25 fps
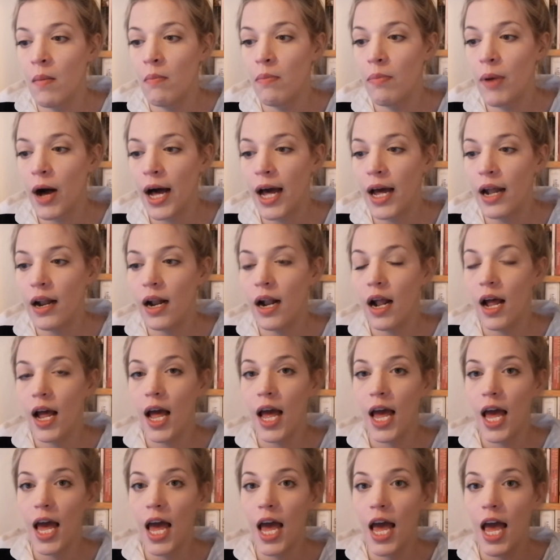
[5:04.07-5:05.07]
but
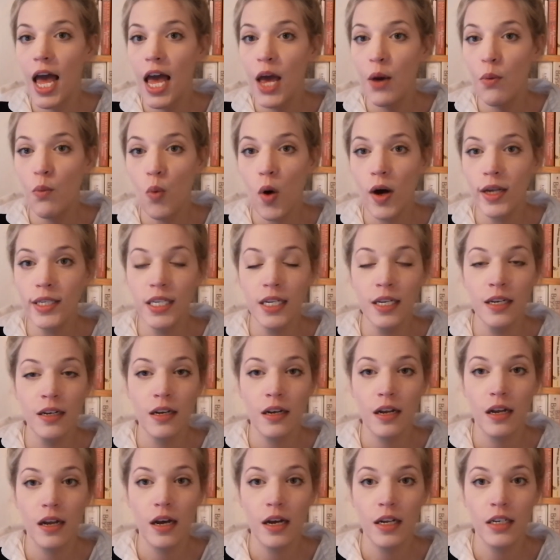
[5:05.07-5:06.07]
it wasn't
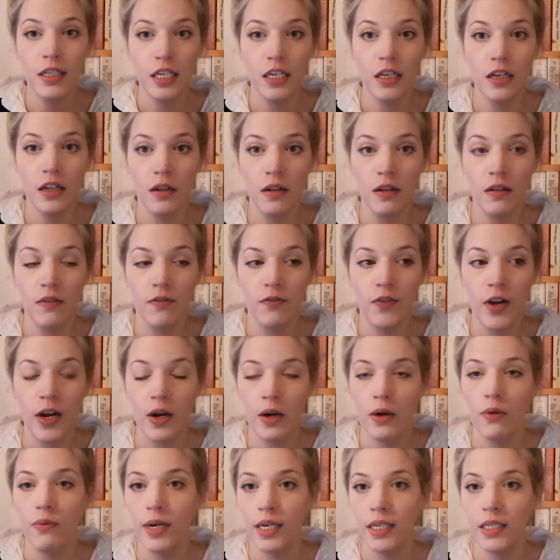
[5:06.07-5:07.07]
until
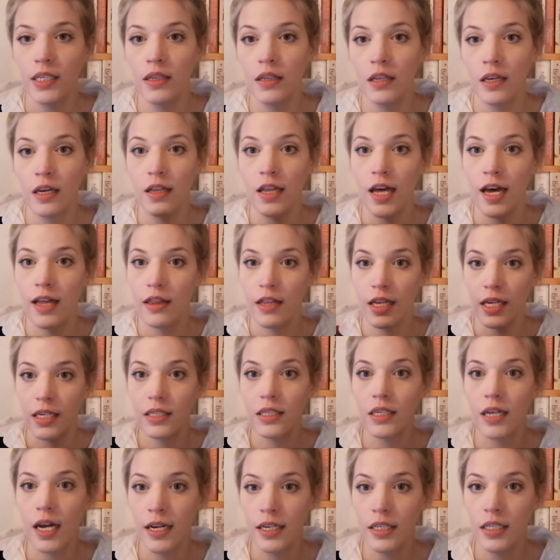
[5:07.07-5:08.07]
very recently that
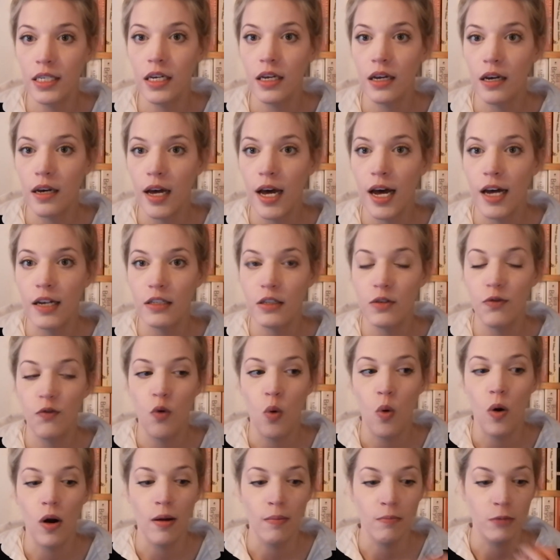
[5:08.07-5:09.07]
this idea has
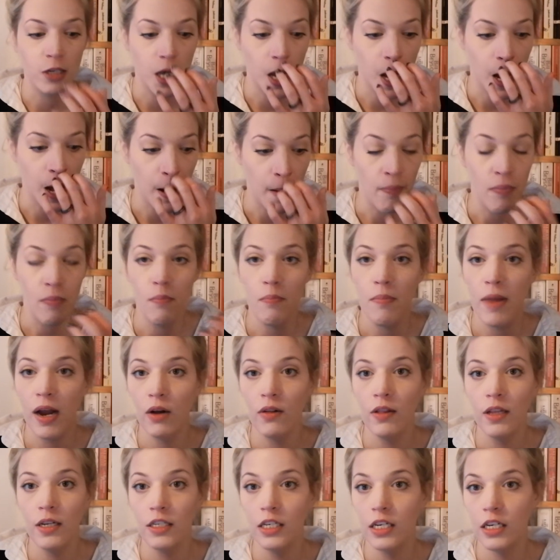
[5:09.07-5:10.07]
formed. Um,
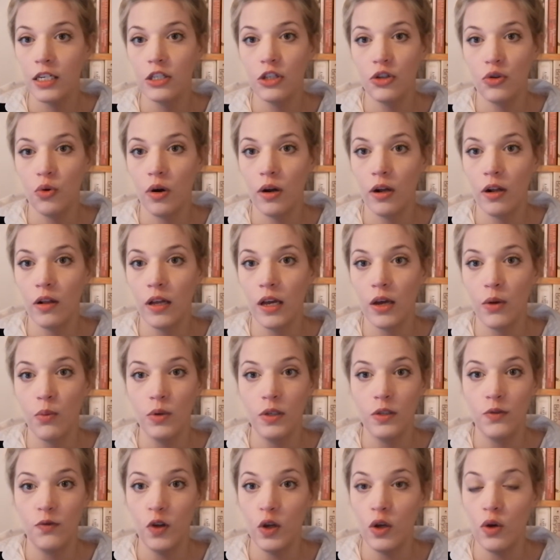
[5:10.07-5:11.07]
Maryland historically
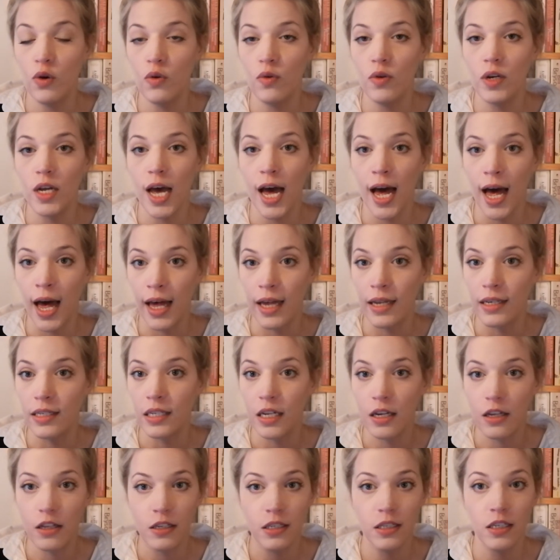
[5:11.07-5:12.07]
was viewed as
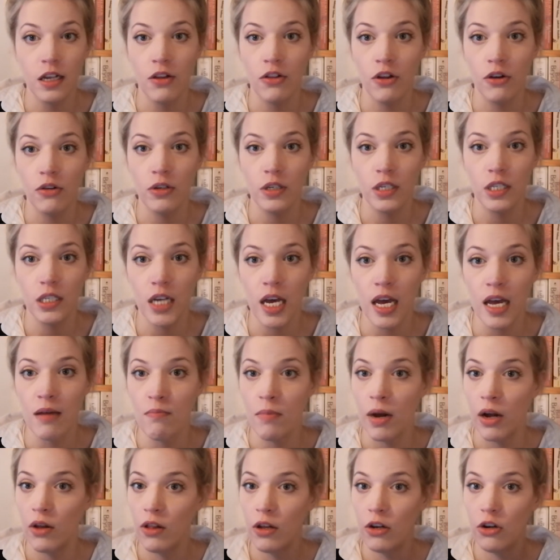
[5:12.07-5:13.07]
a southern state.
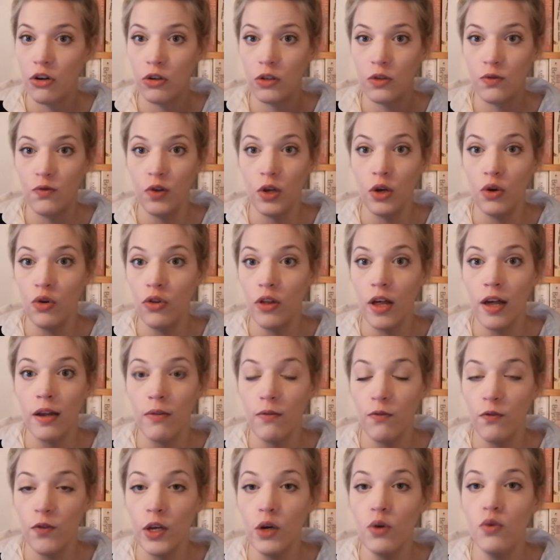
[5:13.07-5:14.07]
Marylanders view that,
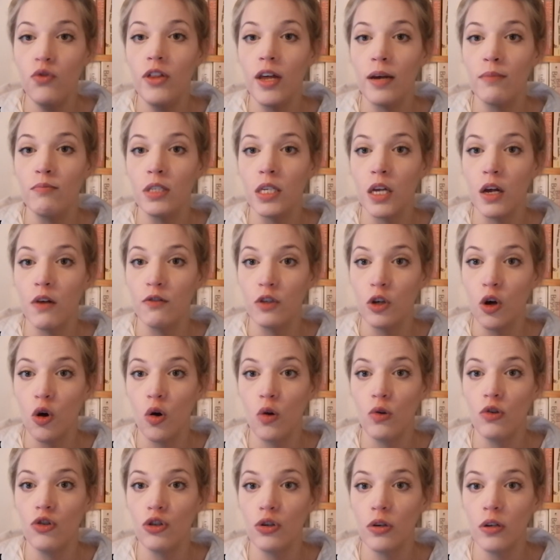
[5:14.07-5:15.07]
viewed themselves
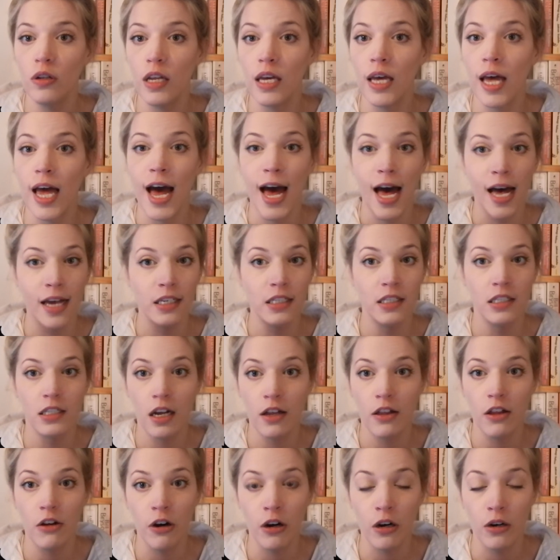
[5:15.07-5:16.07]
culturally as
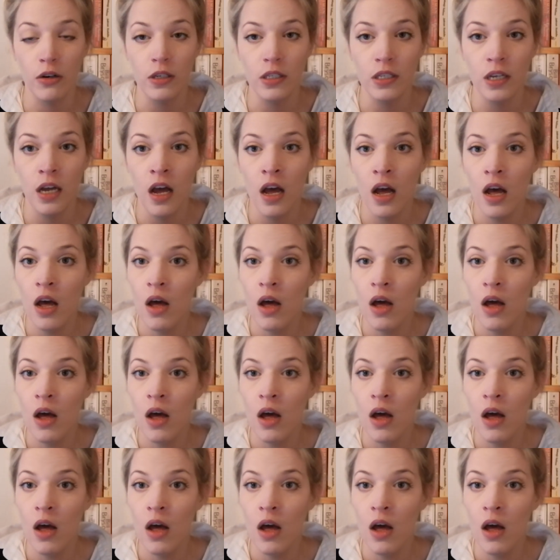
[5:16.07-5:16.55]
southerners.